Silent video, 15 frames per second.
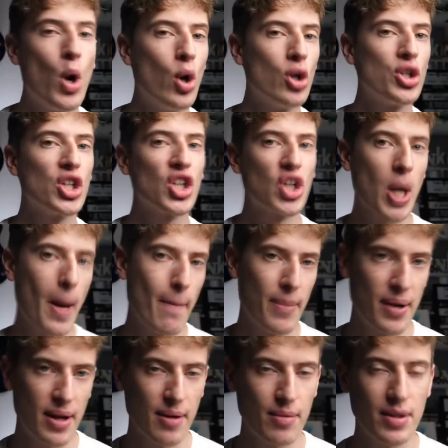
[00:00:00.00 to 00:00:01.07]
Pod
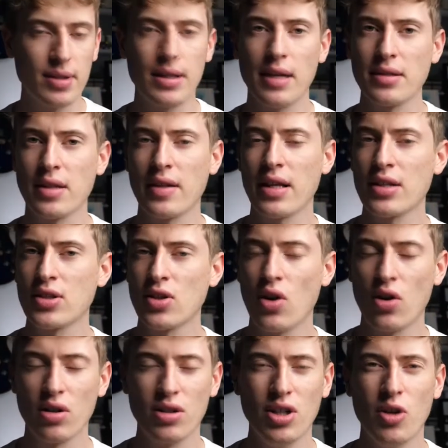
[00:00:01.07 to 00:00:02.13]
Company. This sounds like that
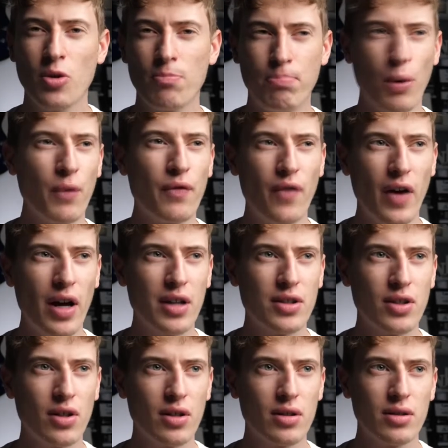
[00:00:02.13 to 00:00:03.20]
song, you know, the Bonfire
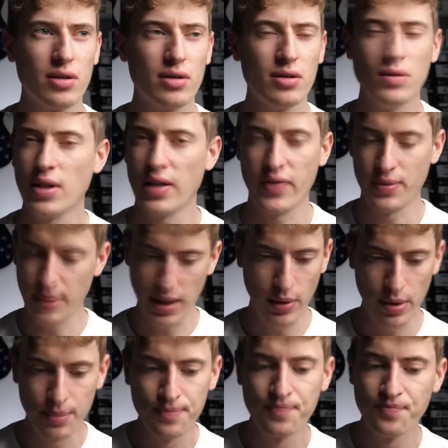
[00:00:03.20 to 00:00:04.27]
song. Whatever.
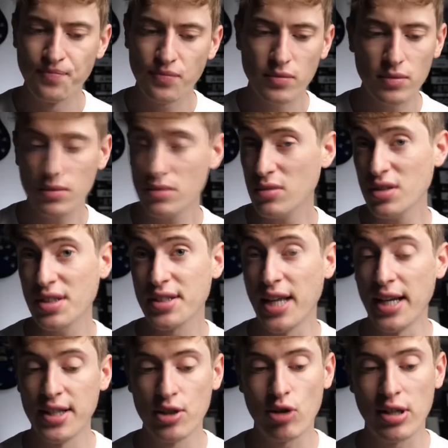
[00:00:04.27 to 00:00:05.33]
Anyway,
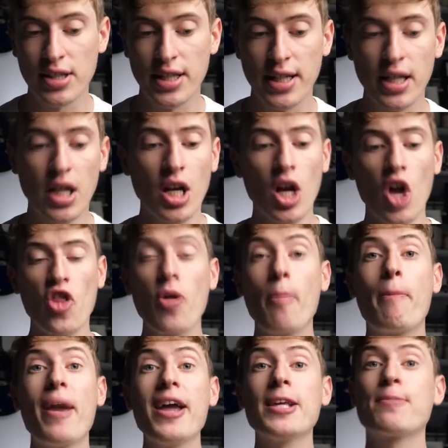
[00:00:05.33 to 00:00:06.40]
getting distracted here. The
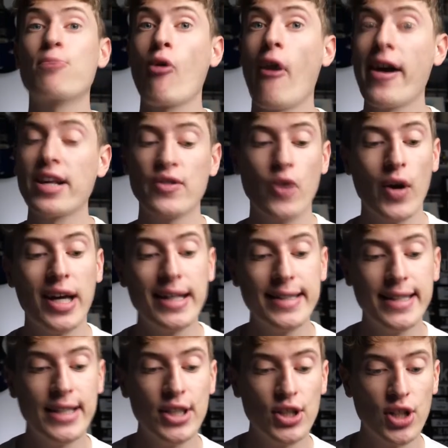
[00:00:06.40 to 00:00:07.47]
base price for a
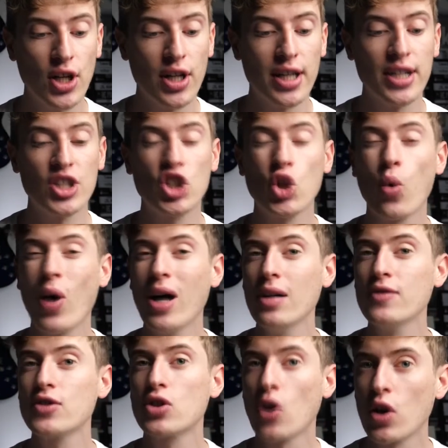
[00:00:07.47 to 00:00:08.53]
t shirt is
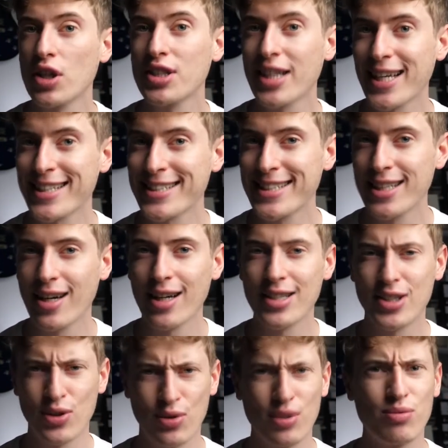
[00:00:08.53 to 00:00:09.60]
$12.89.
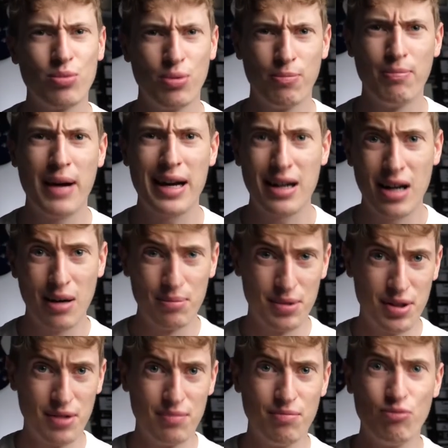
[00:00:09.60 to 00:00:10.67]
So back up
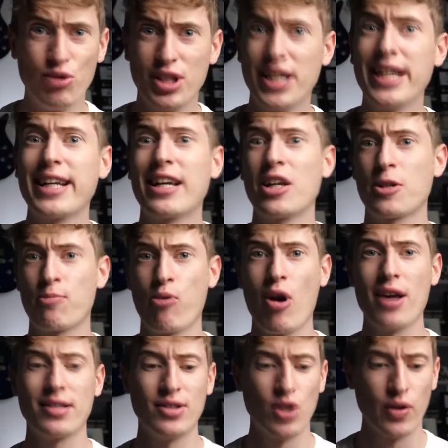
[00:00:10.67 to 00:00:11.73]
to ridiculous
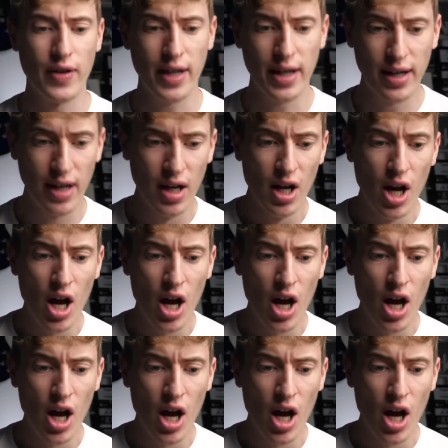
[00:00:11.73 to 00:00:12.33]
prices over here.